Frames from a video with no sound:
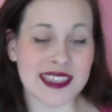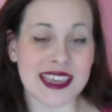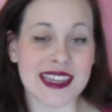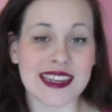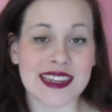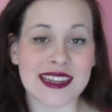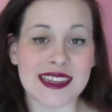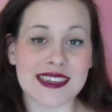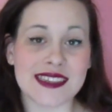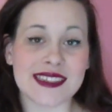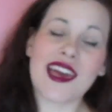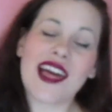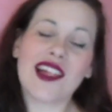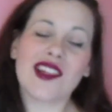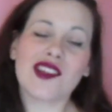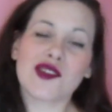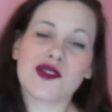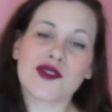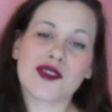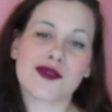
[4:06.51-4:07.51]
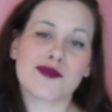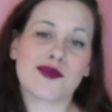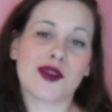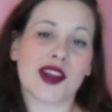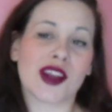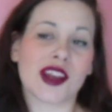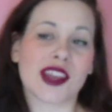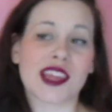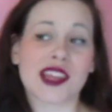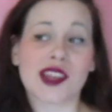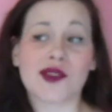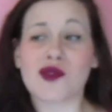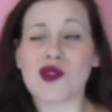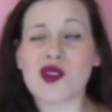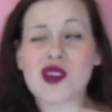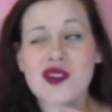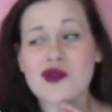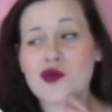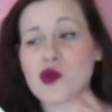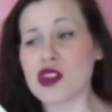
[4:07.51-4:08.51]
and it is Eleanor and Park, and if
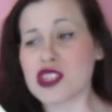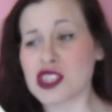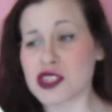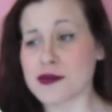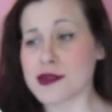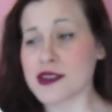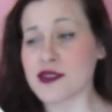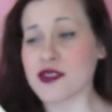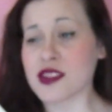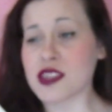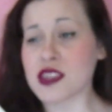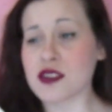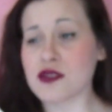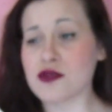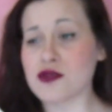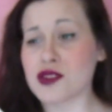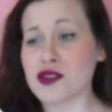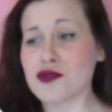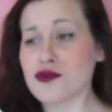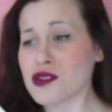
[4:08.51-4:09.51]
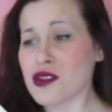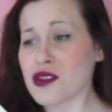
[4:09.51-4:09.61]
you have watched my videos, you